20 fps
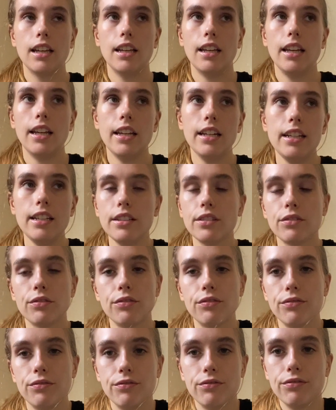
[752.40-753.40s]
it is
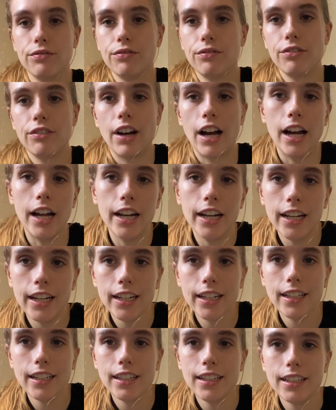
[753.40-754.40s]

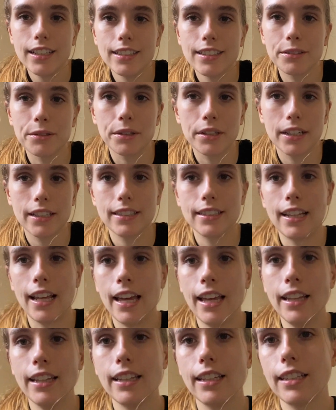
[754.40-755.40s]
fun to an
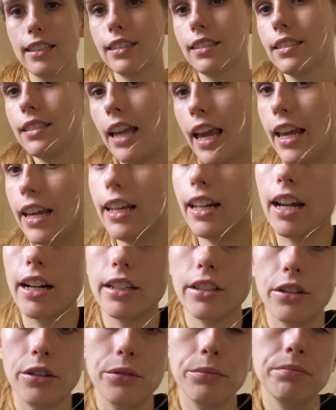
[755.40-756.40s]
extent, like hanging out at
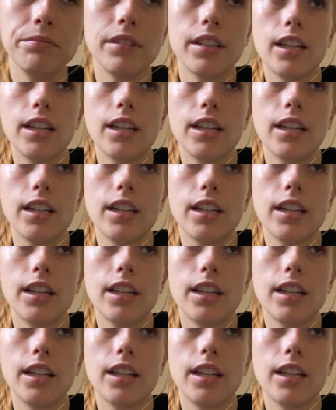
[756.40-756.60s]
home.